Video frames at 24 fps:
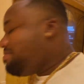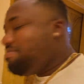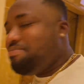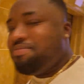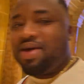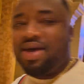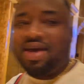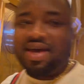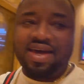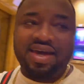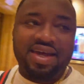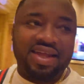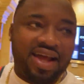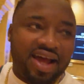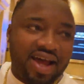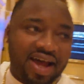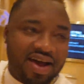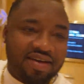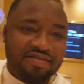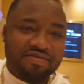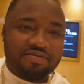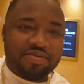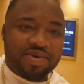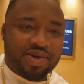Amen. I
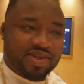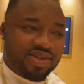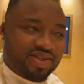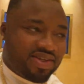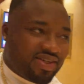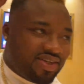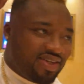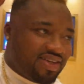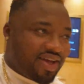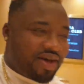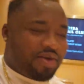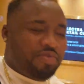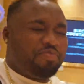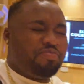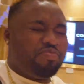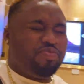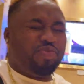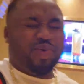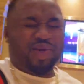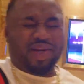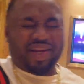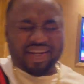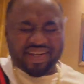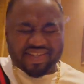have money. Rich, I'm
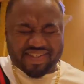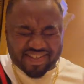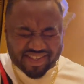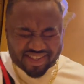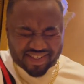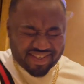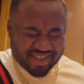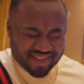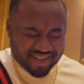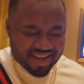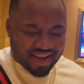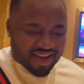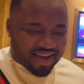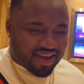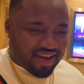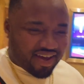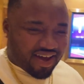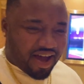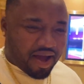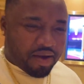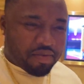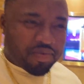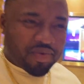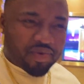blessed.
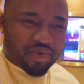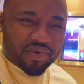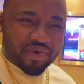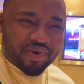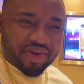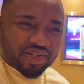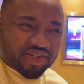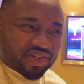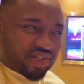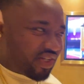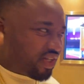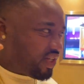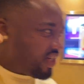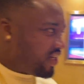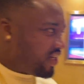I'm rich.